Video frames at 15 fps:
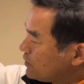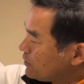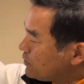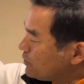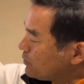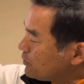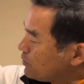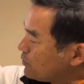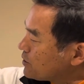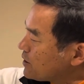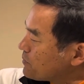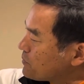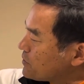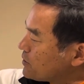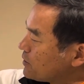to do
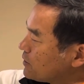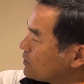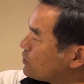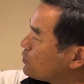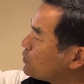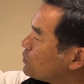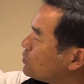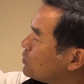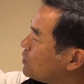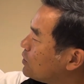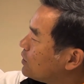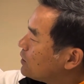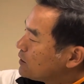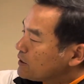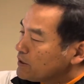something to
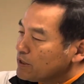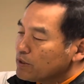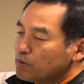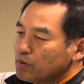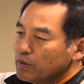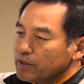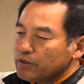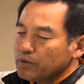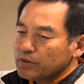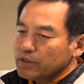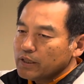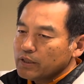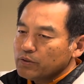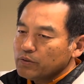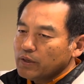increase your
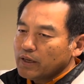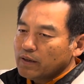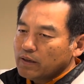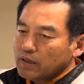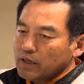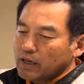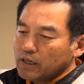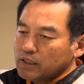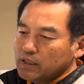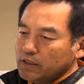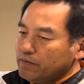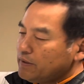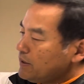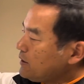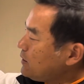sexual
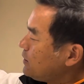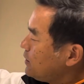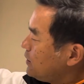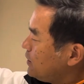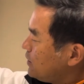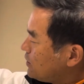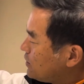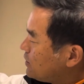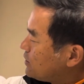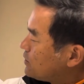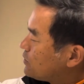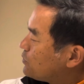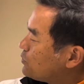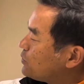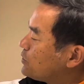activity,
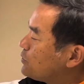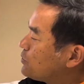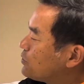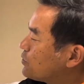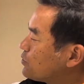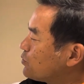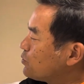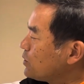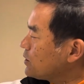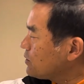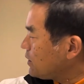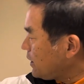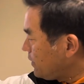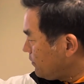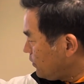reduce your stress
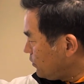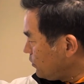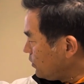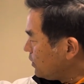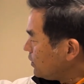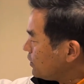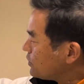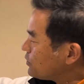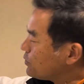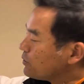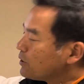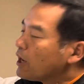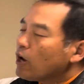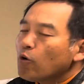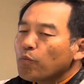level, to
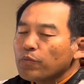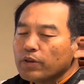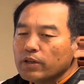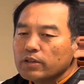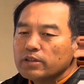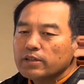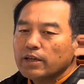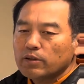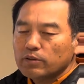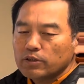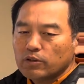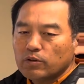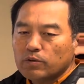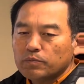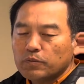help the thyroid
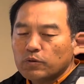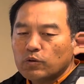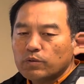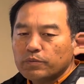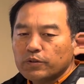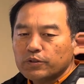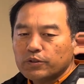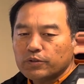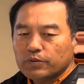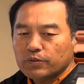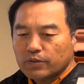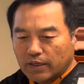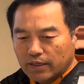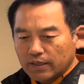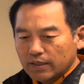hormone too.
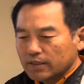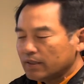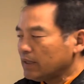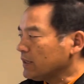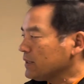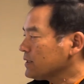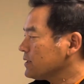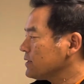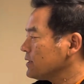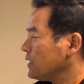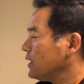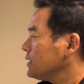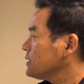Okay, next slide.